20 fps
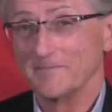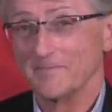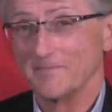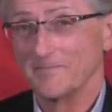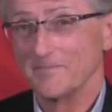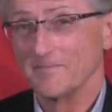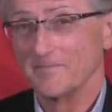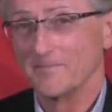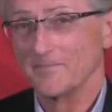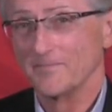
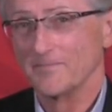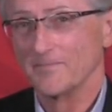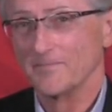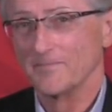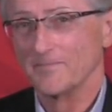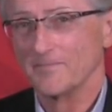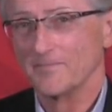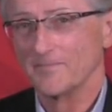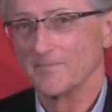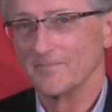
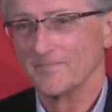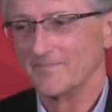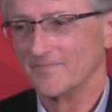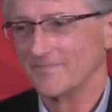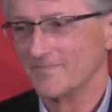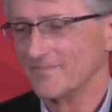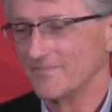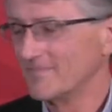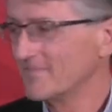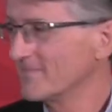
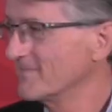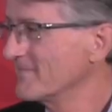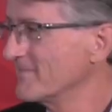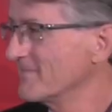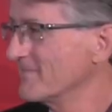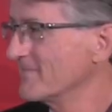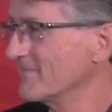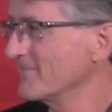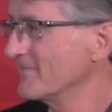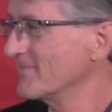
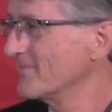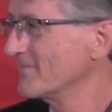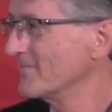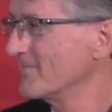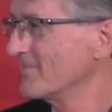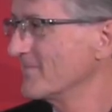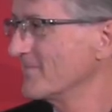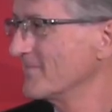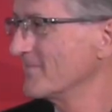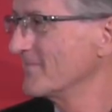
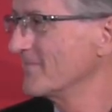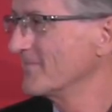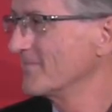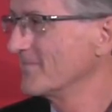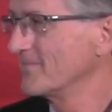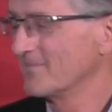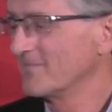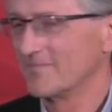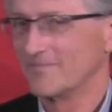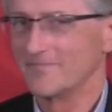
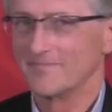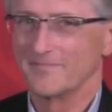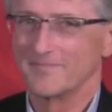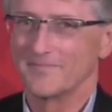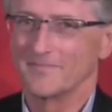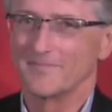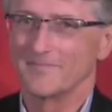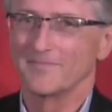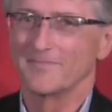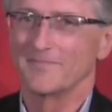
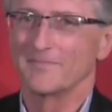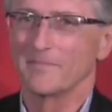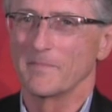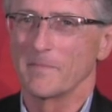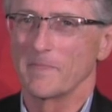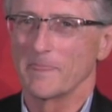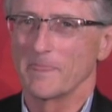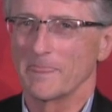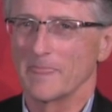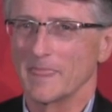
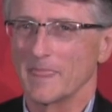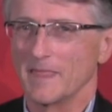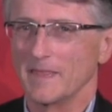(silent)